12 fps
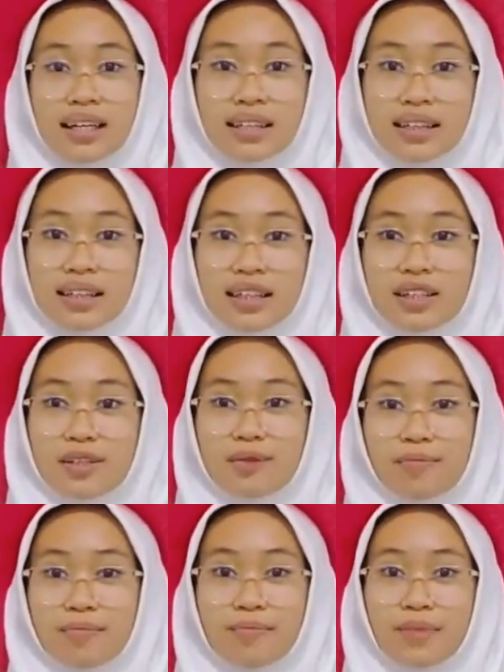In
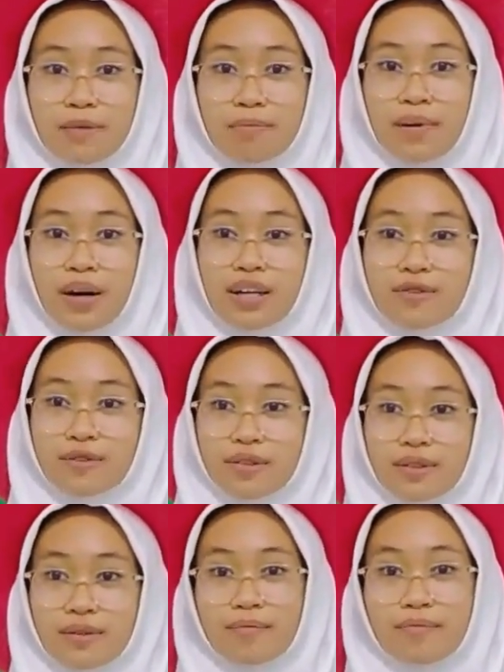this about
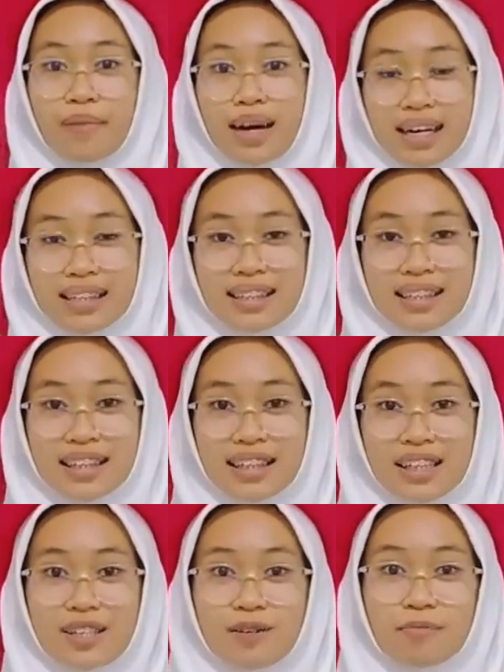
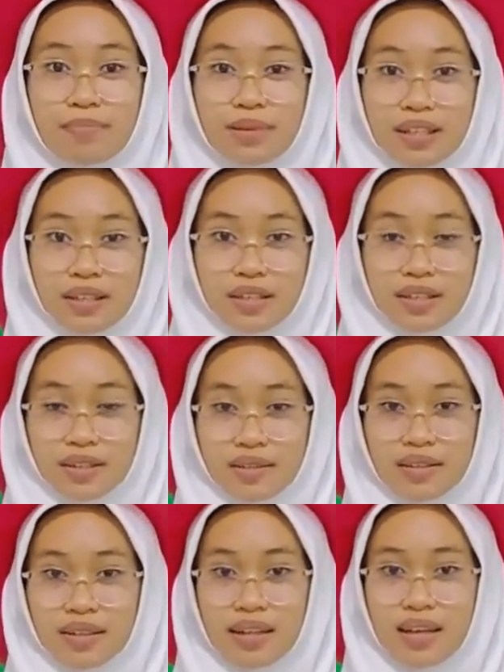Parangtritis Beach.
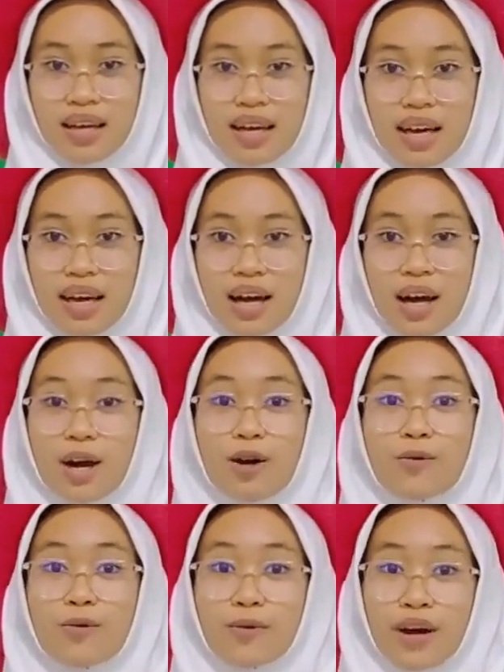
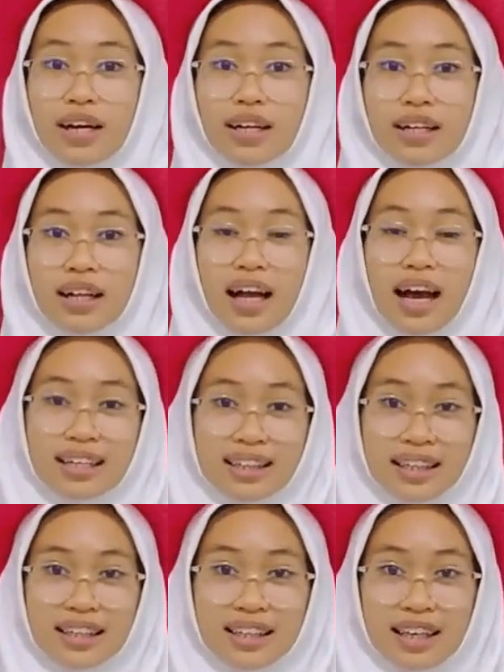Well, I
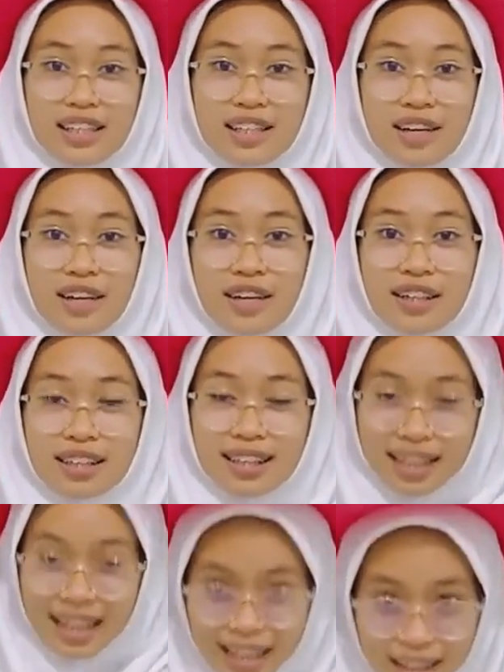think that's
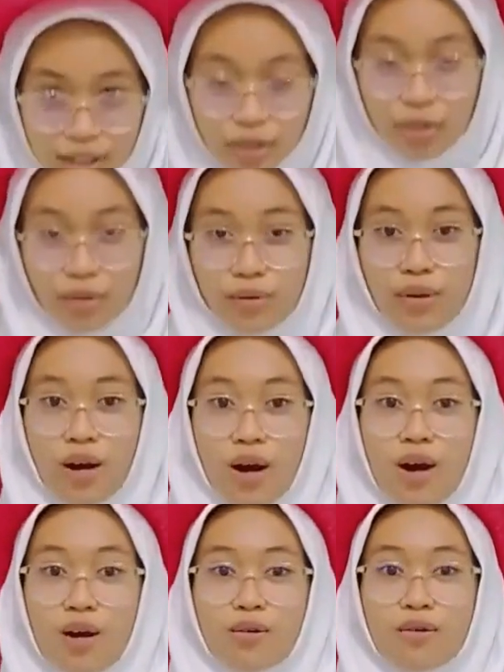all. Thank you.
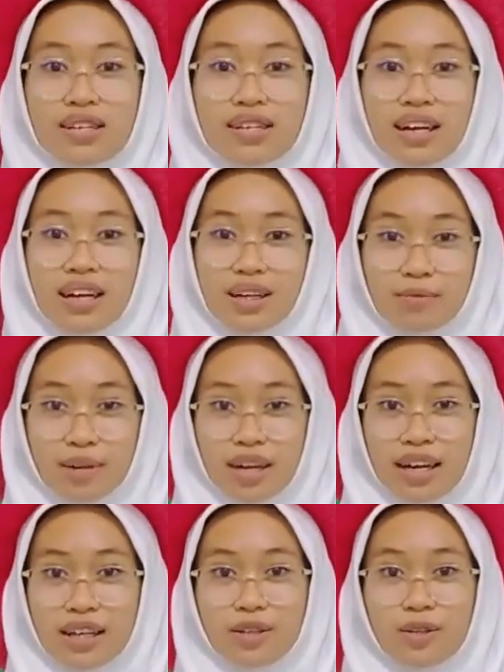
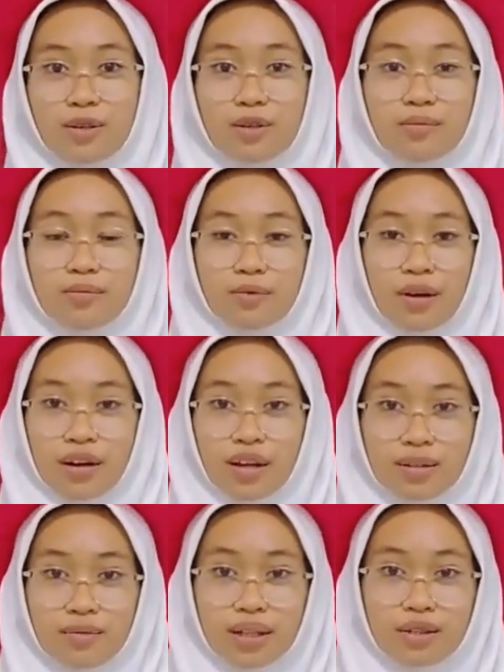Wassalamualaikum
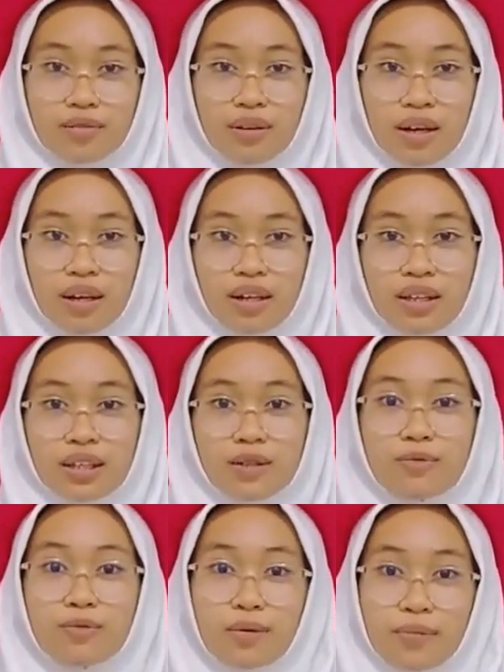warahmatullahi
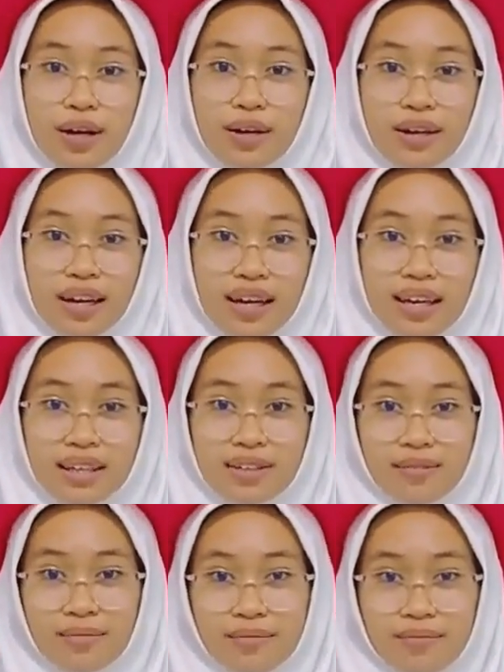
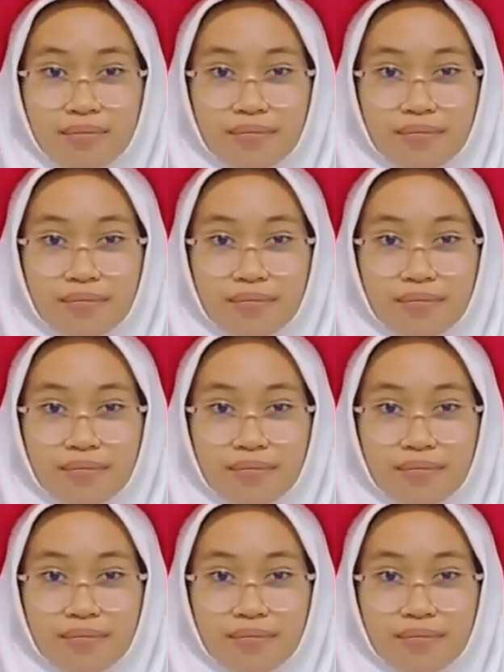wabarakatuh.